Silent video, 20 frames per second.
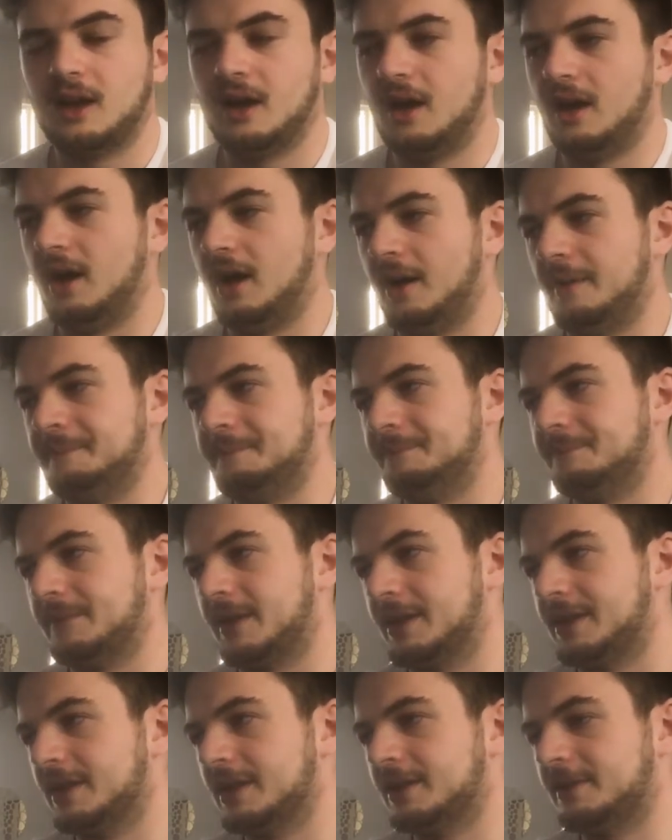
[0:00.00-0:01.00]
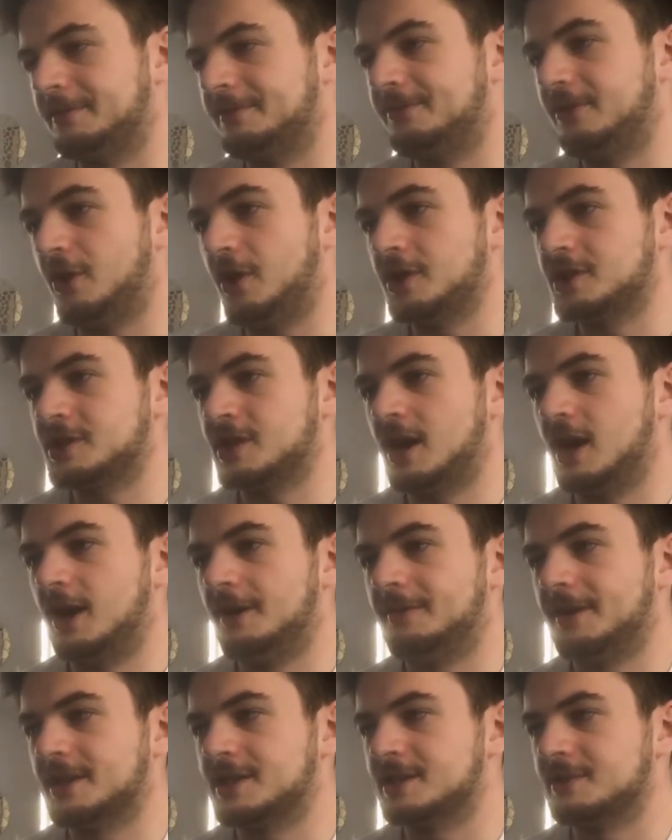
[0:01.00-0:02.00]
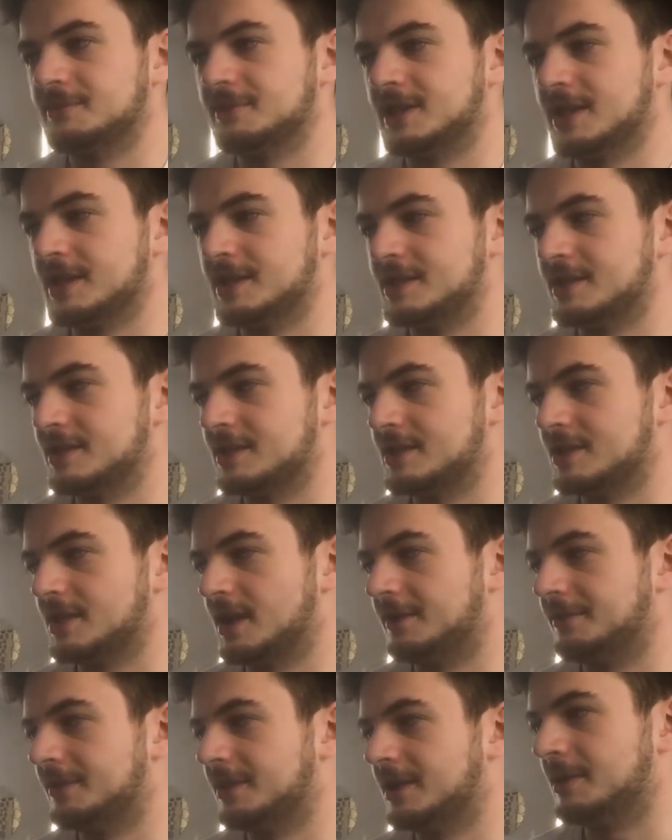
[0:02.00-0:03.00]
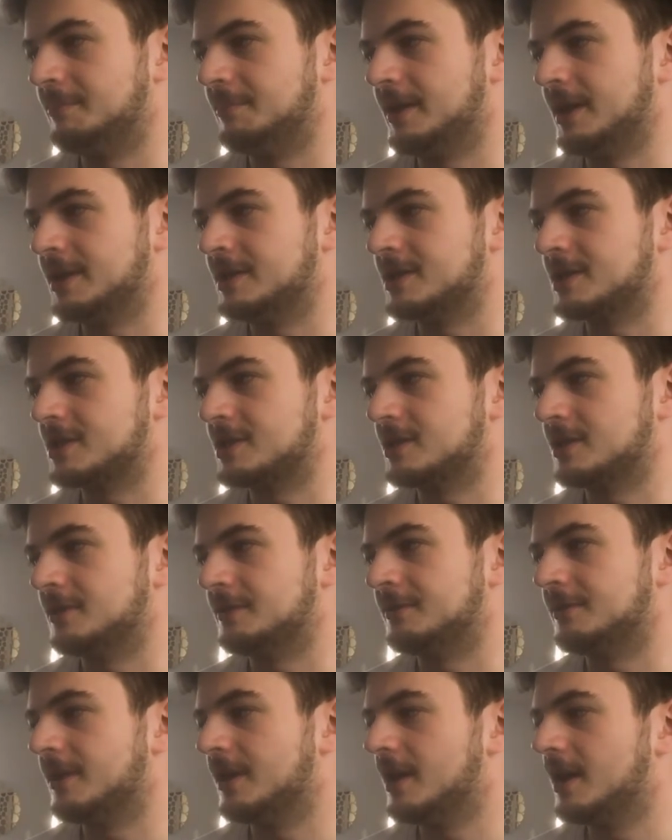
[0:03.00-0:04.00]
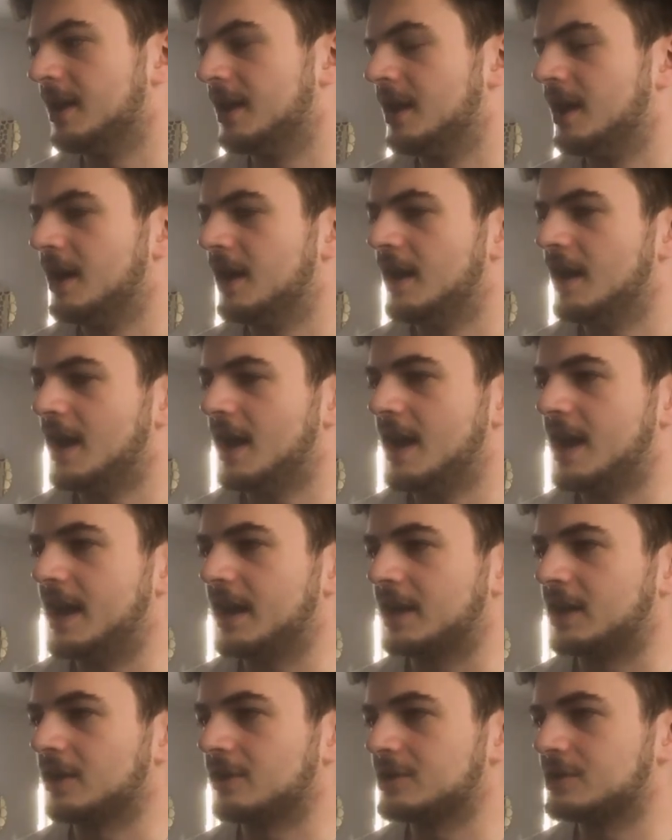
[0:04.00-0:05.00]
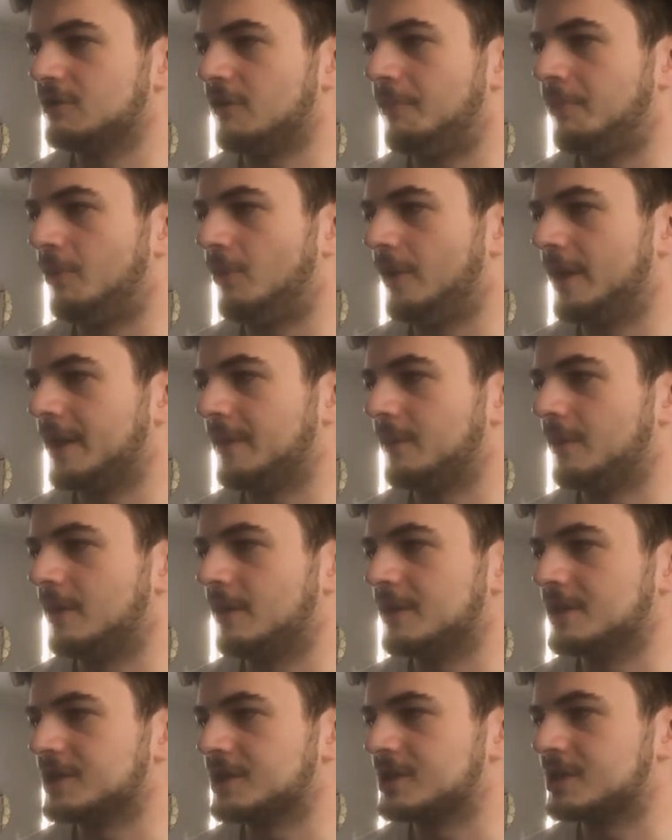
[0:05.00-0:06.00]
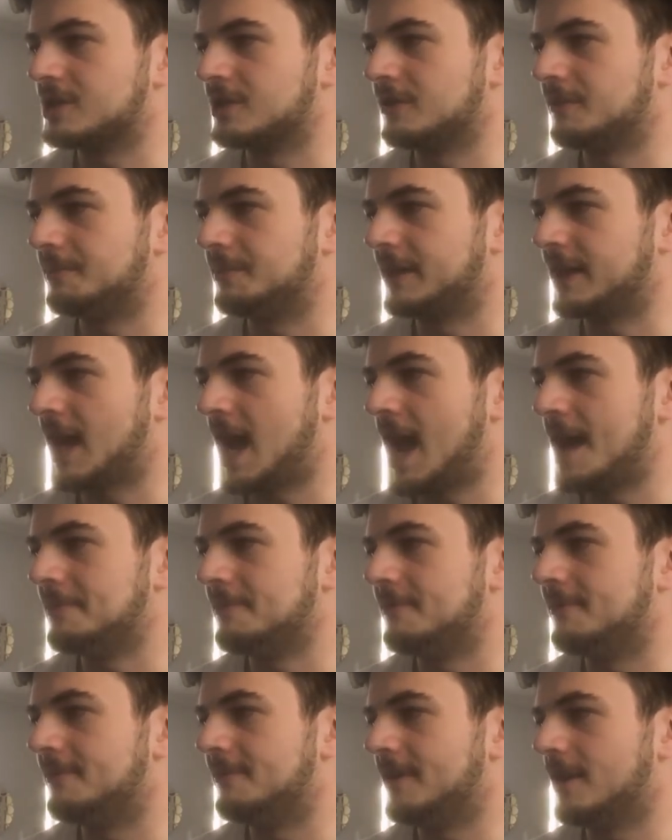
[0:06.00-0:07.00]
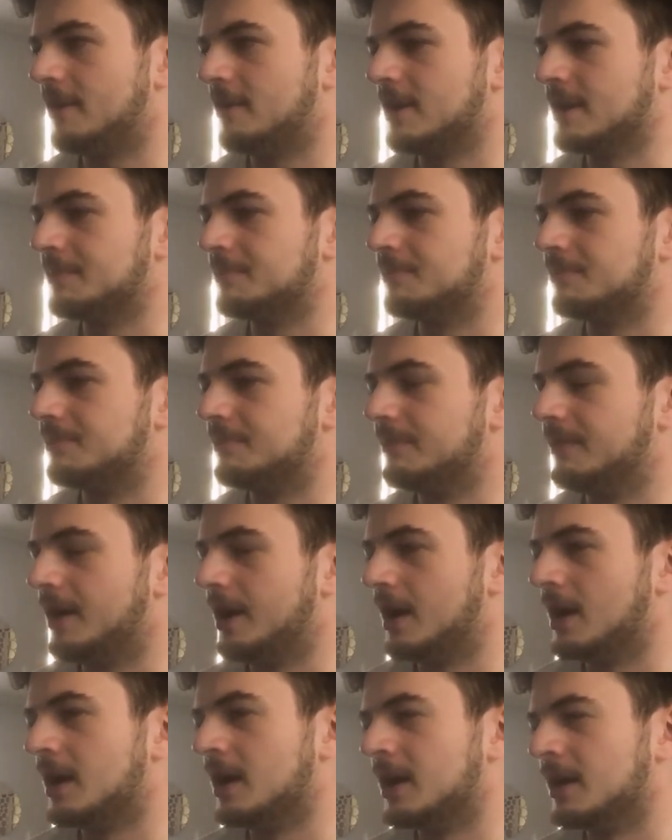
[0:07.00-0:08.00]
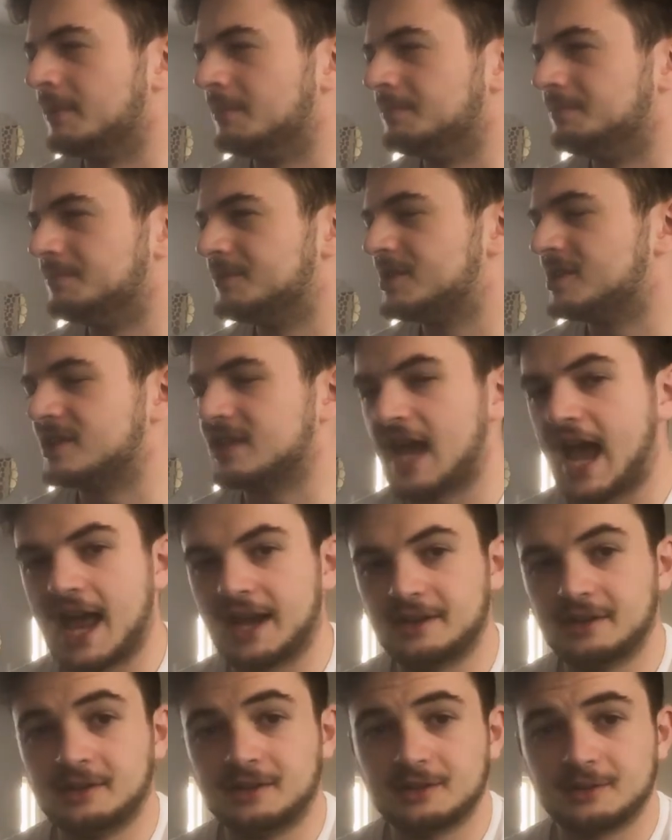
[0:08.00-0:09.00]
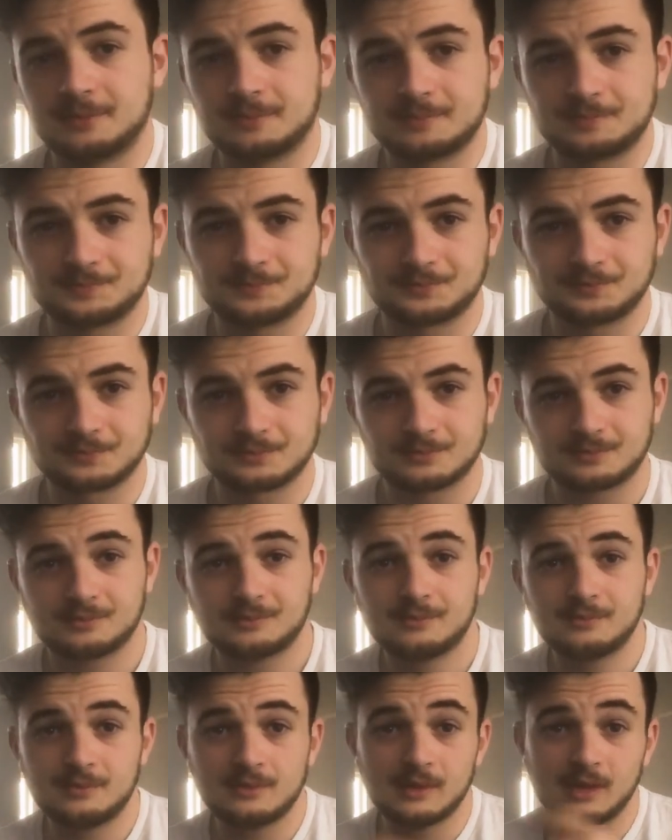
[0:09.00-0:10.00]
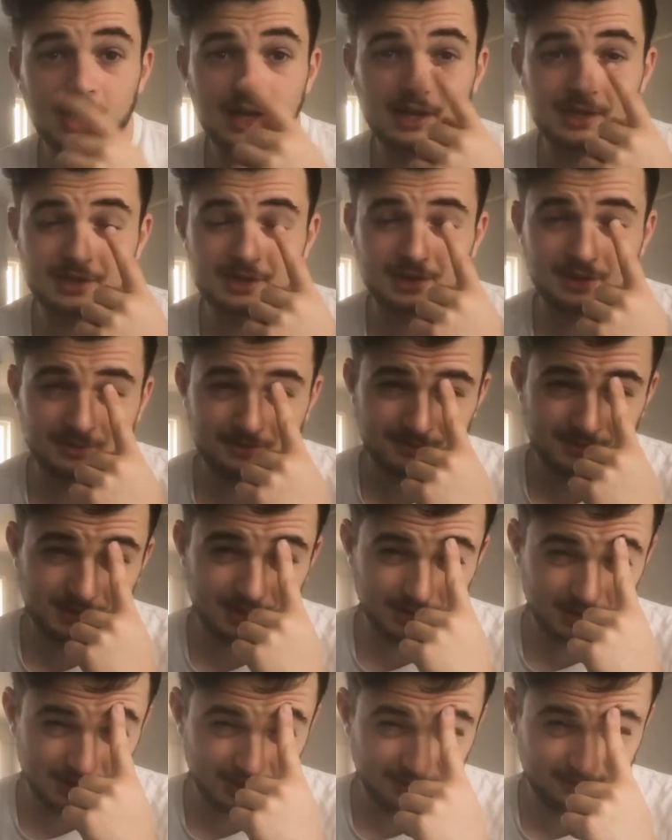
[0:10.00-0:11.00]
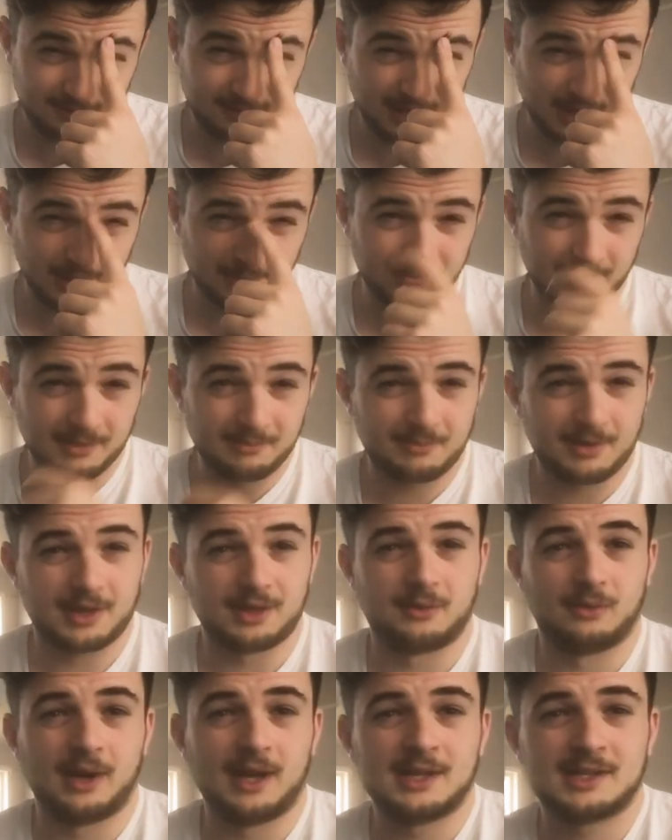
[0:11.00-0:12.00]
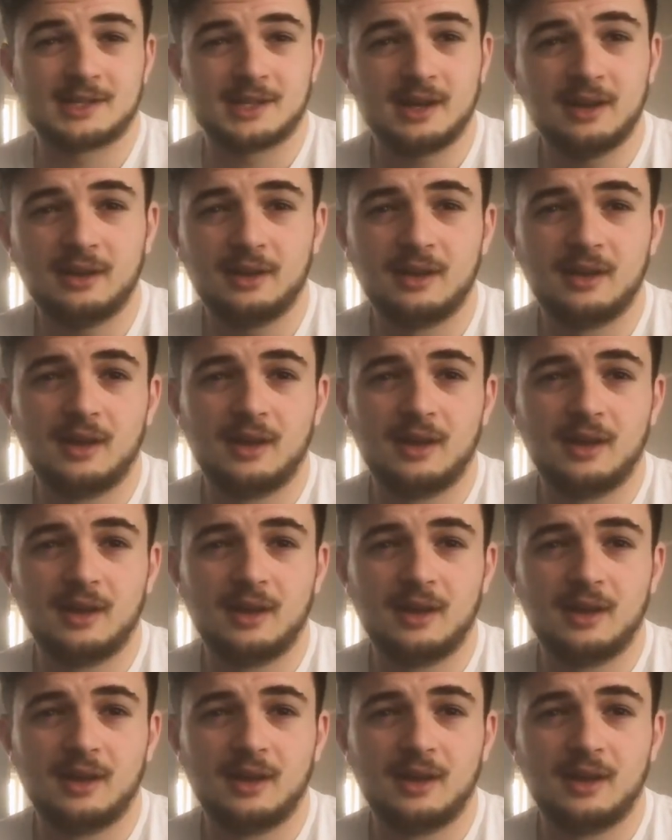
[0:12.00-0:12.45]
I think the first half had some decent stuff in but it just sort of, it got to a point where it just sort of became very standard, and it sort of just fell a bit by the wayside.